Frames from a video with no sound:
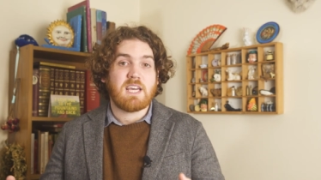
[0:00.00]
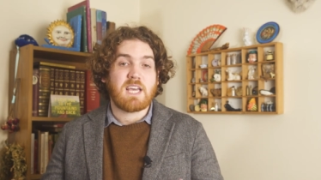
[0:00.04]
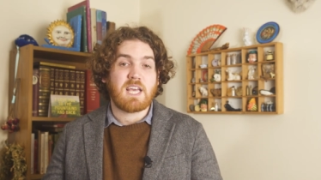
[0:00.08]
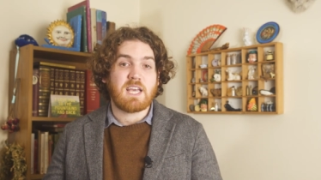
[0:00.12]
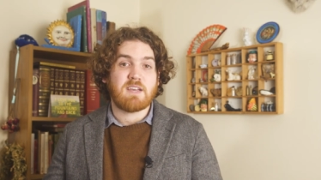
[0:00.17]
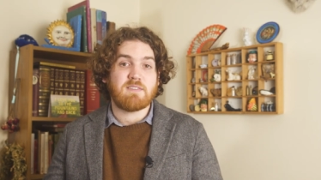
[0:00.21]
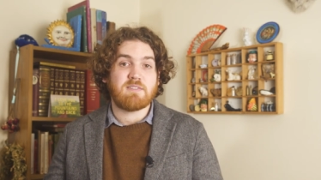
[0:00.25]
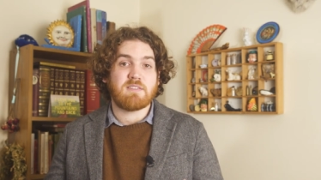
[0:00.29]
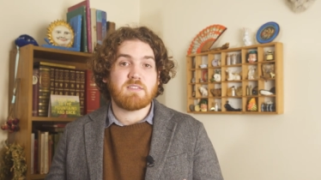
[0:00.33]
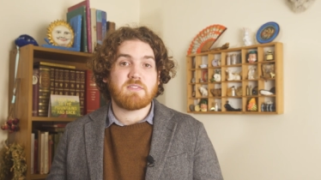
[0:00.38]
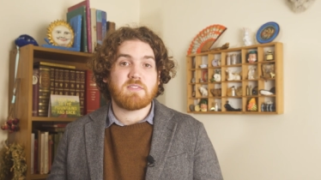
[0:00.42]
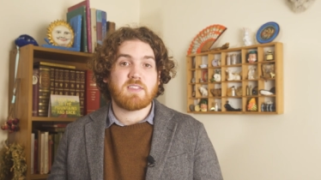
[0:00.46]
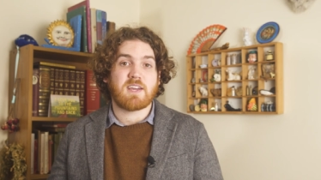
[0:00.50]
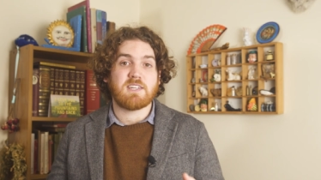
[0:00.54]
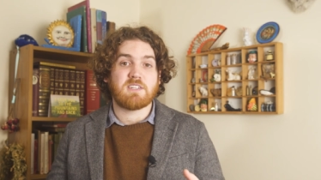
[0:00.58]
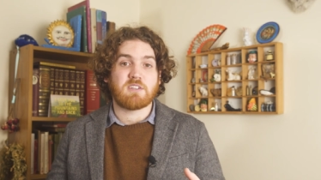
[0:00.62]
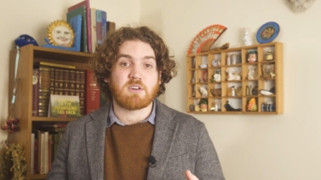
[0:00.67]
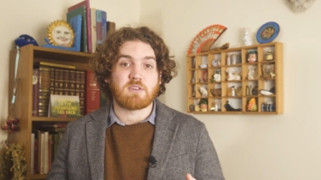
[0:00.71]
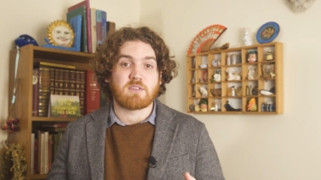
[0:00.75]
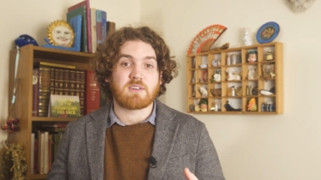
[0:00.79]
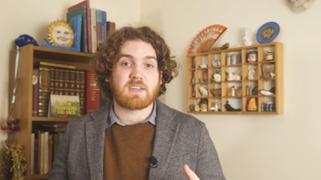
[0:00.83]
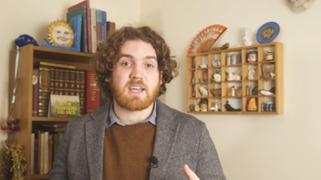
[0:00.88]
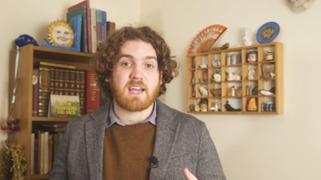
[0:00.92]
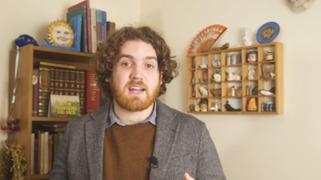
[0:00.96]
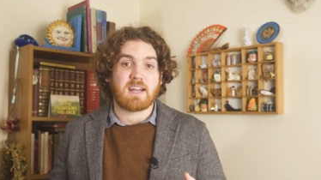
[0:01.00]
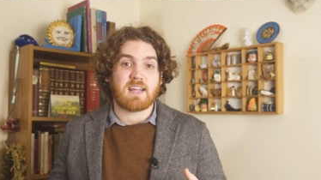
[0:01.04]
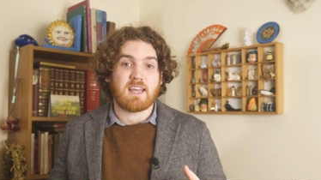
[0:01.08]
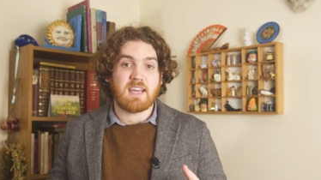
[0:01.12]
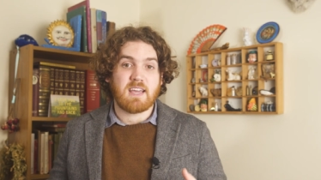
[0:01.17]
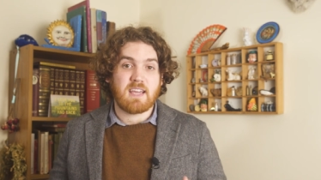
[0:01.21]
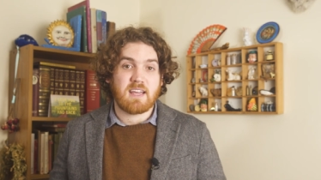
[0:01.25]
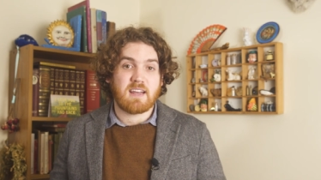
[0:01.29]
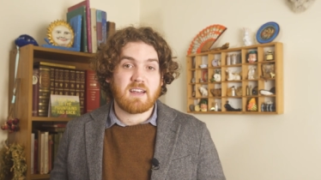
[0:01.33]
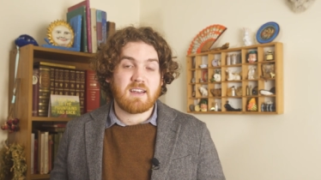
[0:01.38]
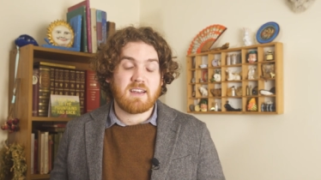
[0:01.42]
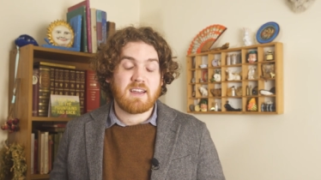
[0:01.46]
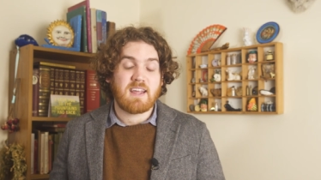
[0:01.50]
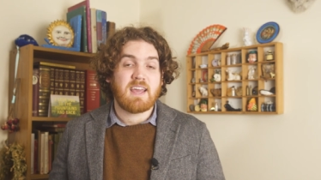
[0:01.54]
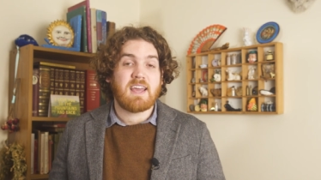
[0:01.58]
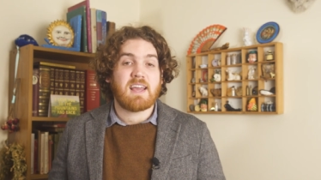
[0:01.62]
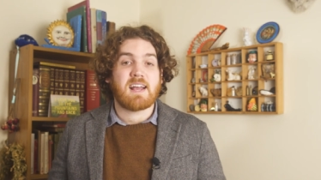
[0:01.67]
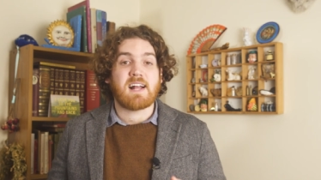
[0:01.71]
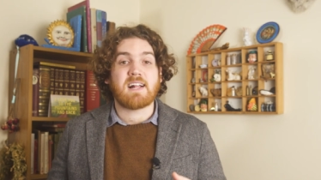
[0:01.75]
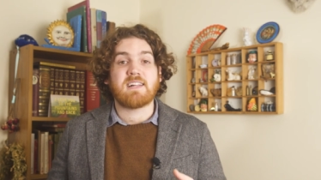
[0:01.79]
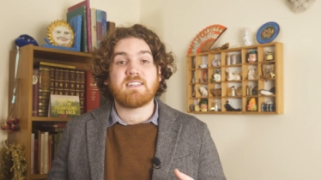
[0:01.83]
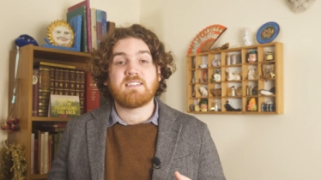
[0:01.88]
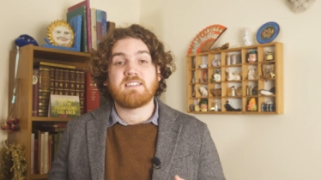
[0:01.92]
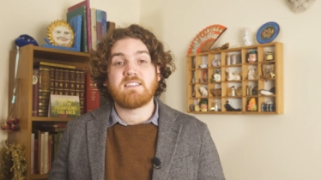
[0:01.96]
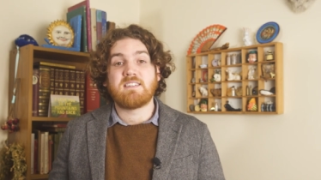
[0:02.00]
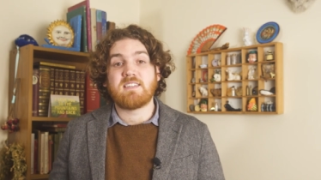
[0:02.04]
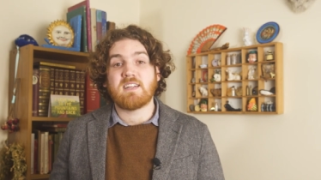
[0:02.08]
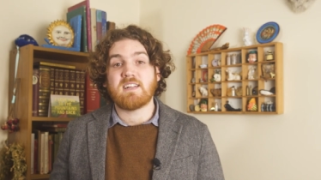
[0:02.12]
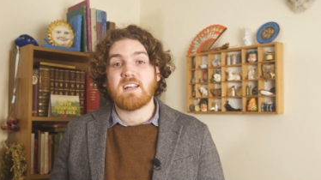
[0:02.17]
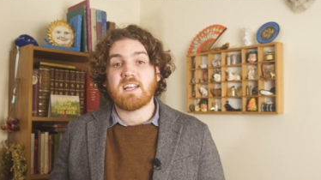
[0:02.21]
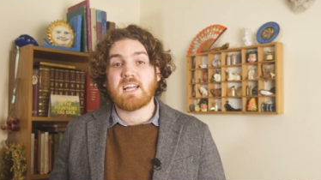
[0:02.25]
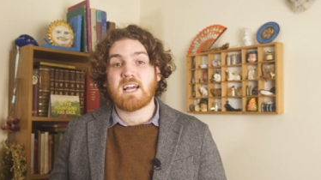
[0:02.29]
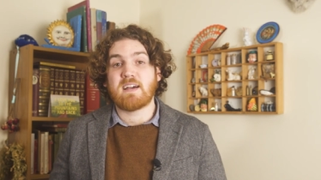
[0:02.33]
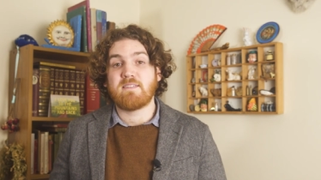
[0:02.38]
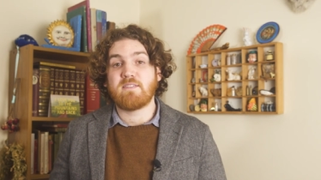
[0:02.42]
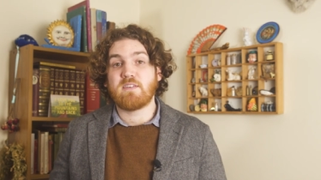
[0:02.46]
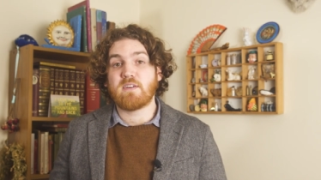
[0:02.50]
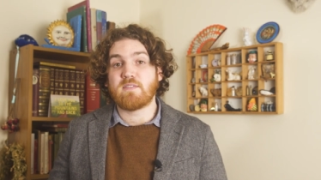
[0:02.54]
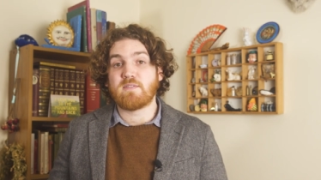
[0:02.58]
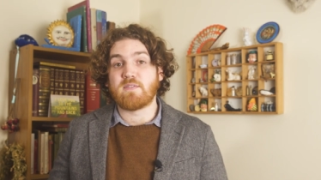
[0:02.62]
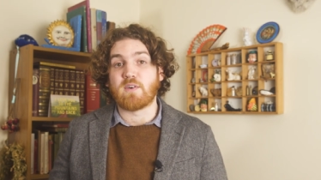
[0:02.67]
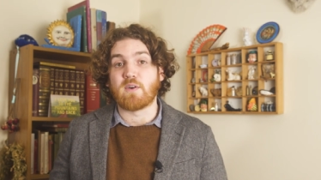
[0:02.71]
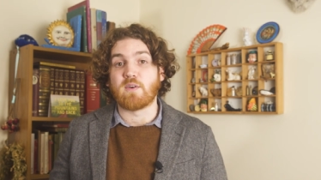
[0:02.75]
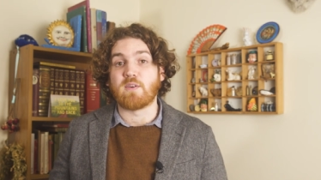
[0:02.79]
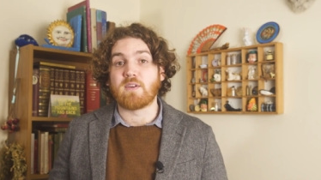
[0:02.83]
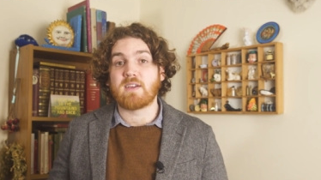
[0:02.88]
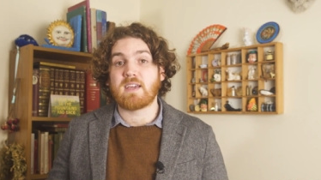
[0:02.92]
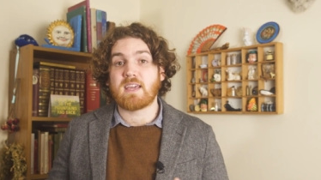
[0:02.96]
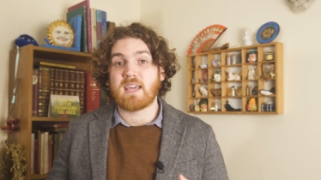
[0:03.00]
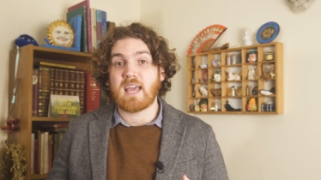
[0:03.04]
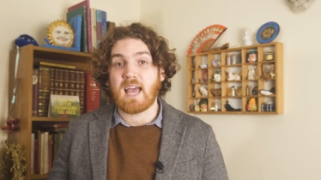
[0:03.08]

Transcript: even if they don't get in, and still have your vote